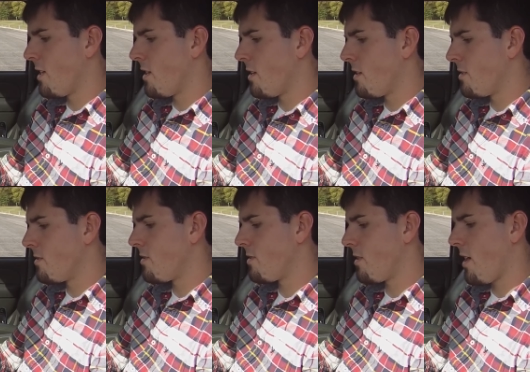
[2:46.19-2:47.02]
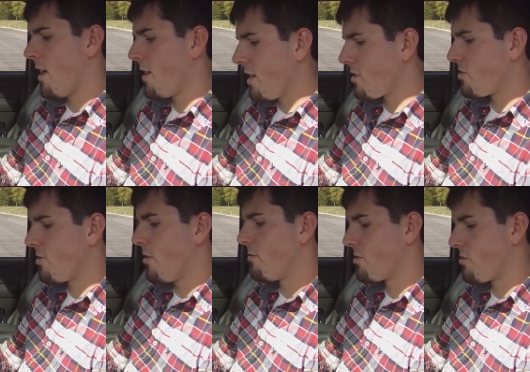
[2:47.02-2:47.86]
is a yes or
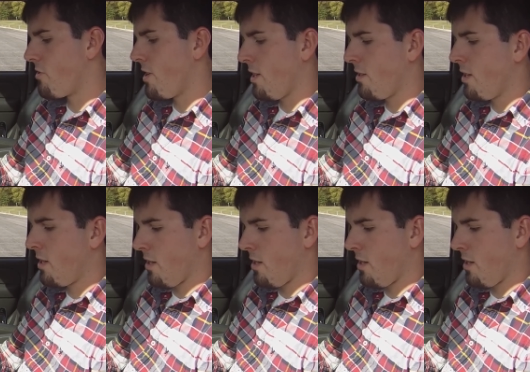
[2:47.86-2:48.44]
no screen.